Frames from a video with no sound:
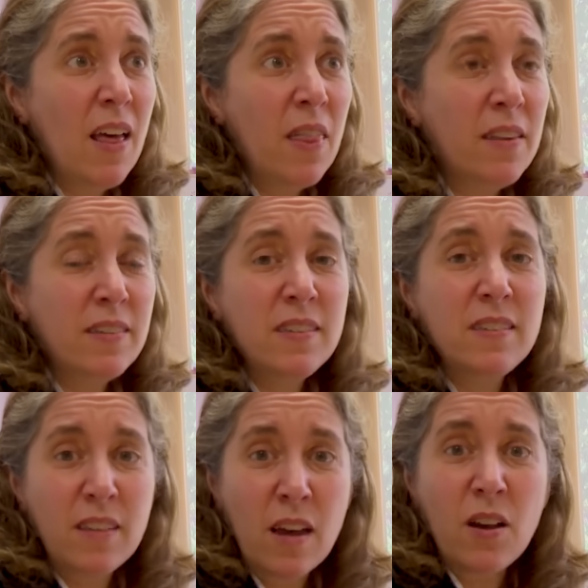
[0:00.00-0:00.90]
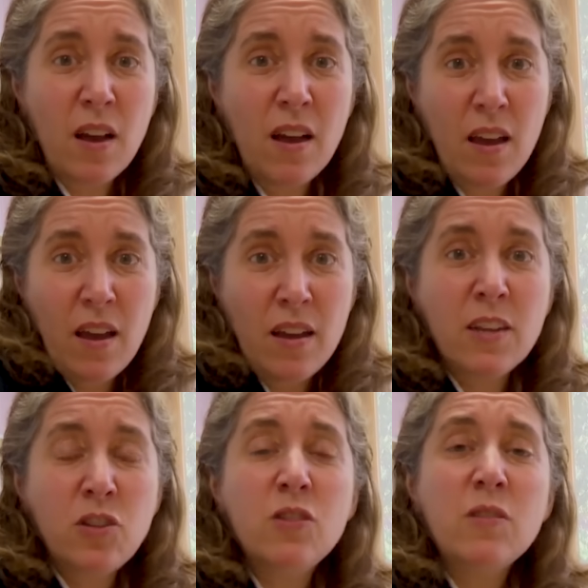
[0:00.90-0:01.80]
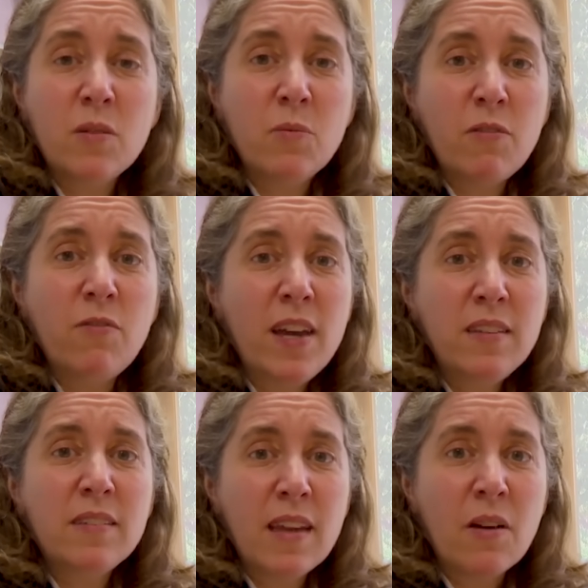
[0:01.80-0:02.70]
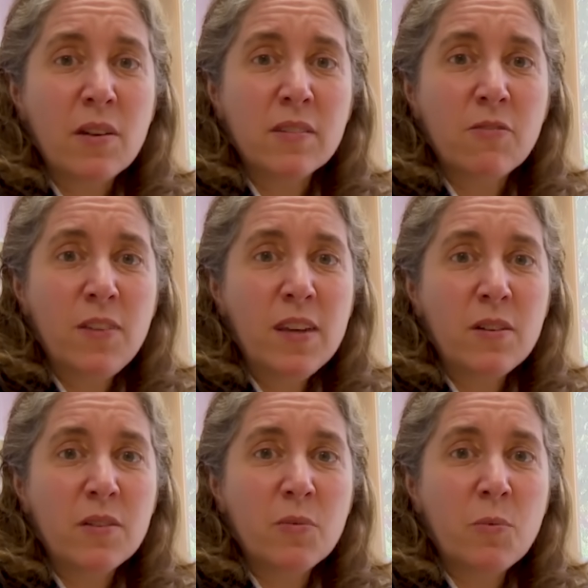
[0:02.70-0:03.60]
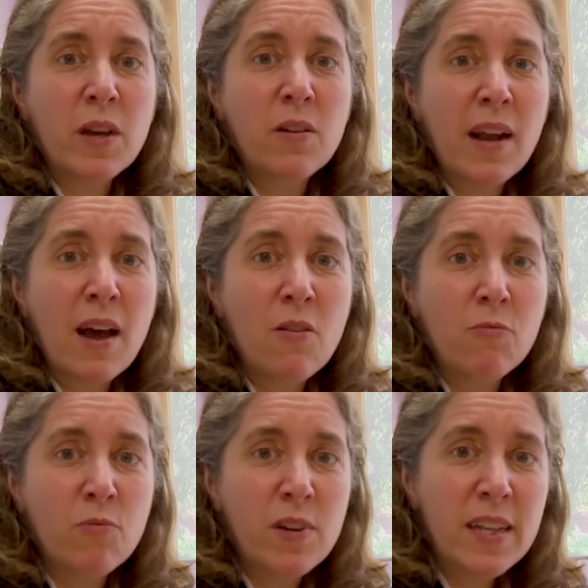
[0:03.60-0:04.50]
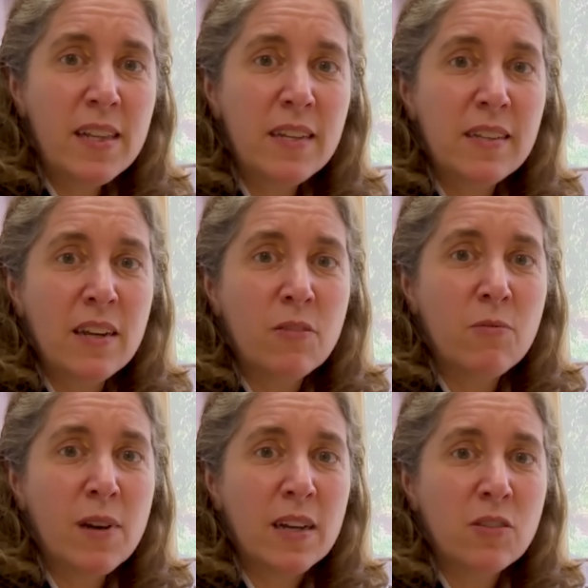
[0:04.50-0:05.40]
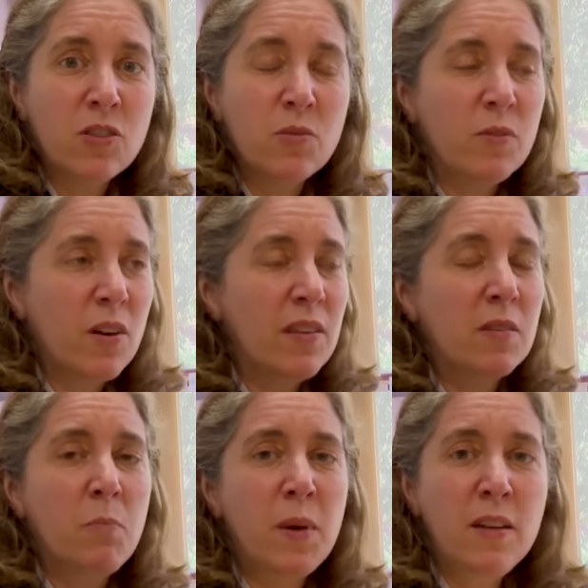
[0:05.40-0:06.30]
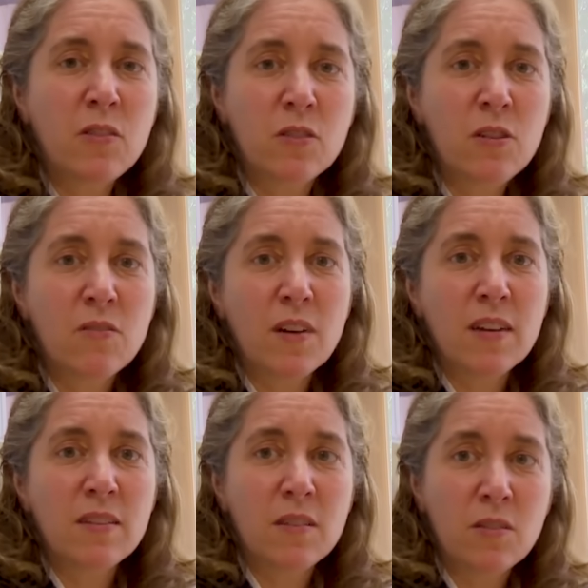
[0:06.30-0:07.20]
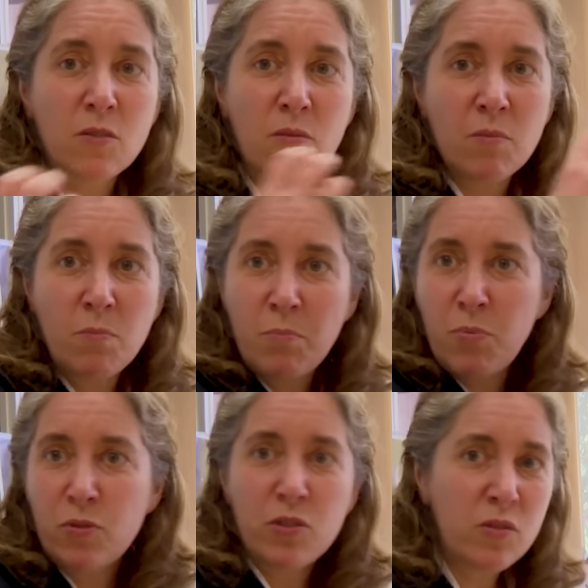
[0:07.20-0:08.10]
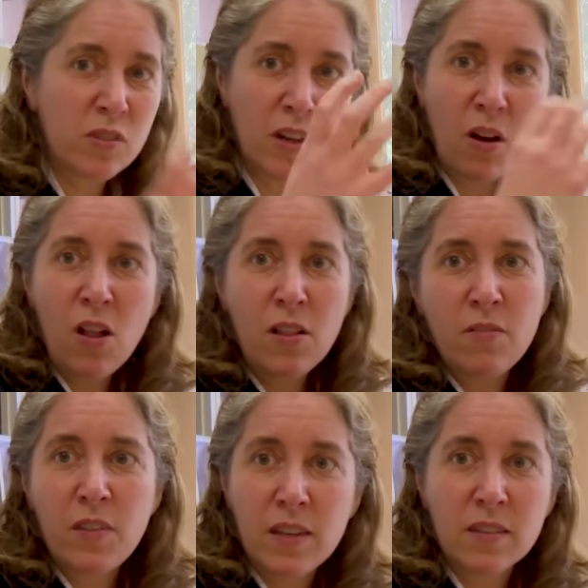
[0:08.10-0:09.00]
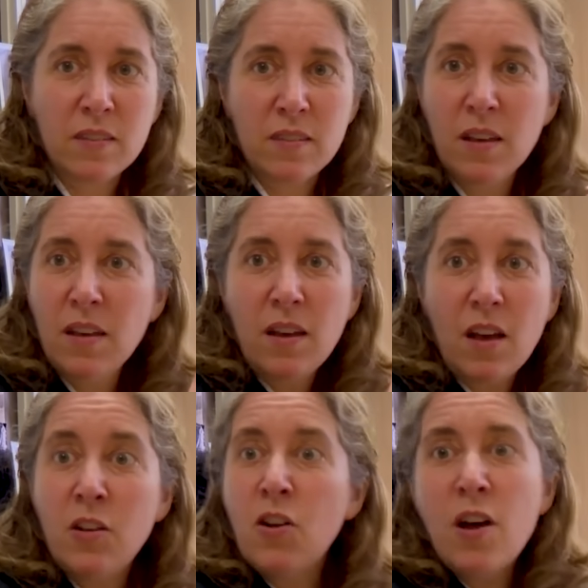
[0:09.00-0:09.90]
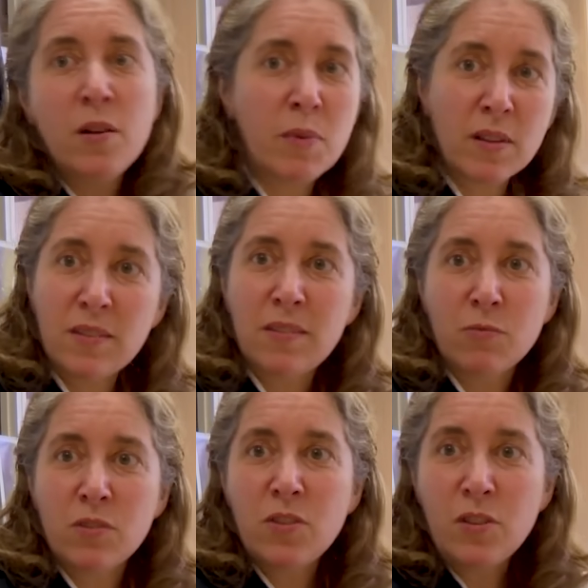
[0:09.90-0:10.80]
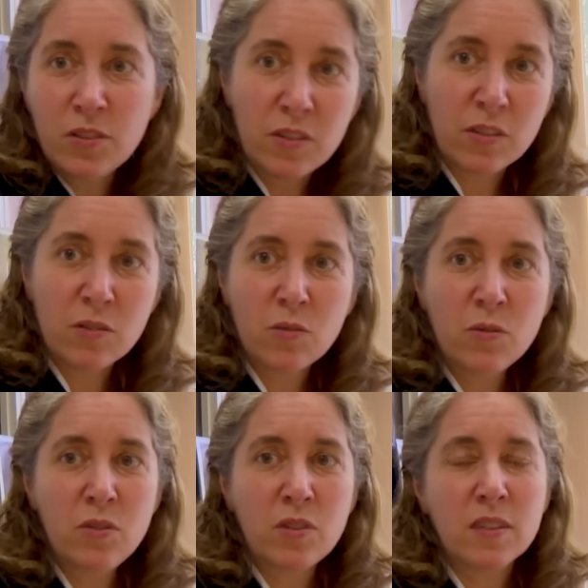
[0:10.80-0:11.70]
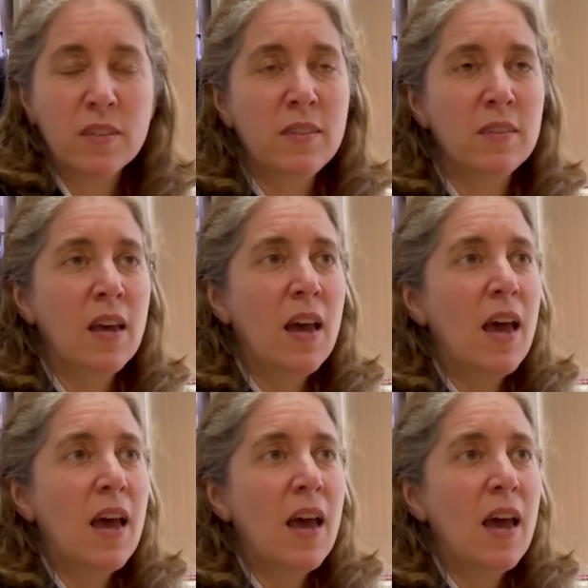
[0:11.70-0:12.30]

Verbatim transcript: this is a, an issue that we face now as a field. We are now really data rich. We've got these big surveys that are producing all of these anonymous results and sources.